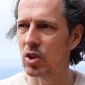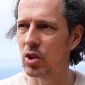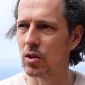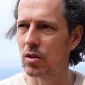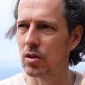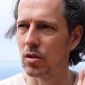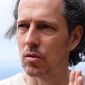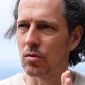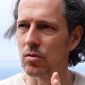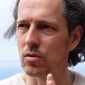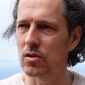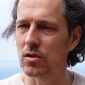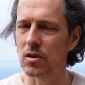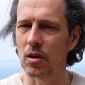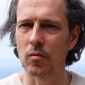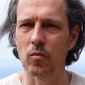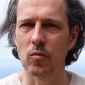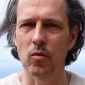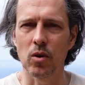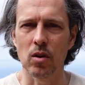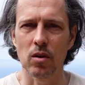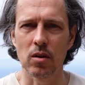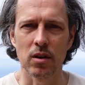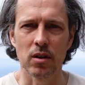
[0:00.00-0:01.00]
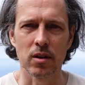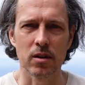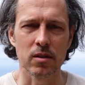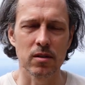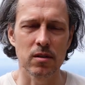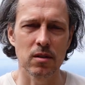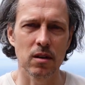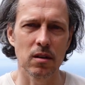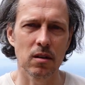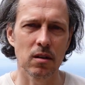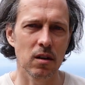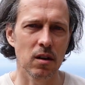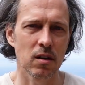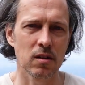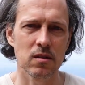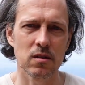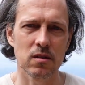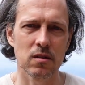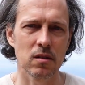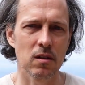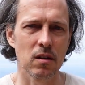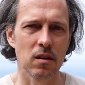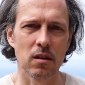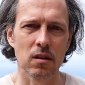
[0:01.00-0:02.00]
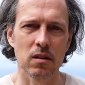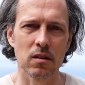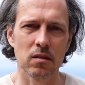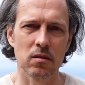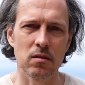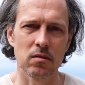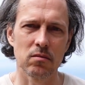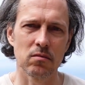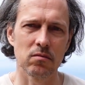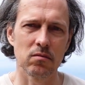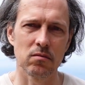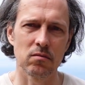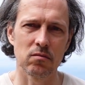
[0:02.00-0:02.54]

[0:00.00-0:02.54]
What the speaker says: go somewhere else, and I